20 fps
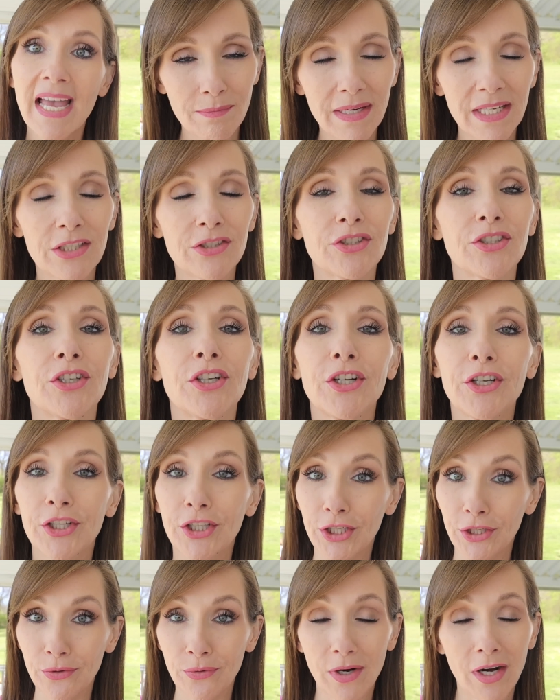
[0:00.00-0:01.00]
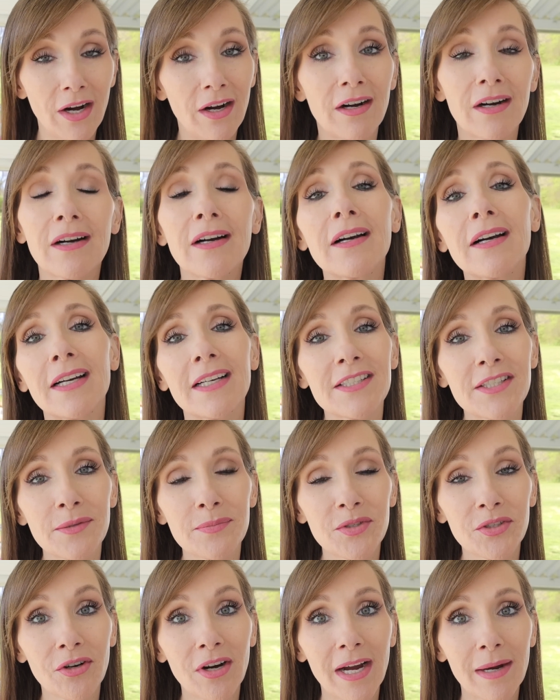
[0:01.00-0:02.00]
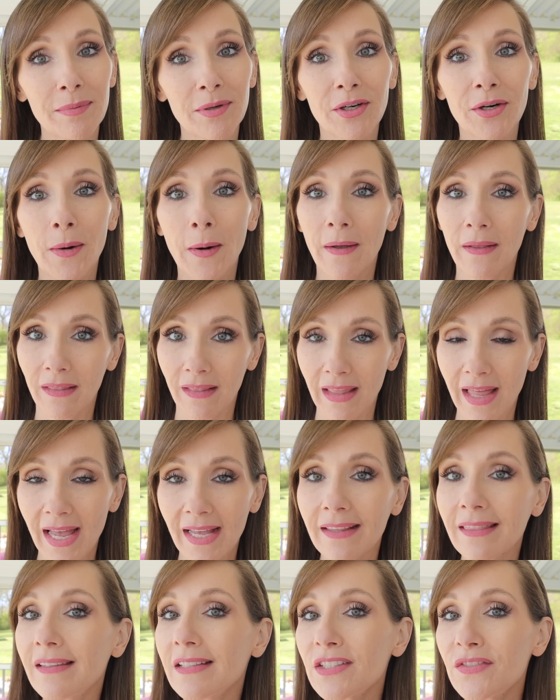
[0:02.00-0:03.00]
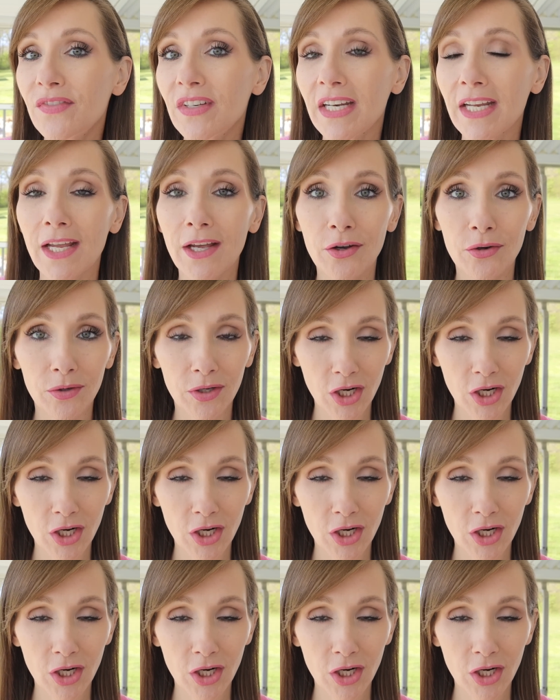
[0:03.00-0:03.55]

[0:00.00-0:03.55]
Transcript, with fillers: Make sure you are a subscriber like this video,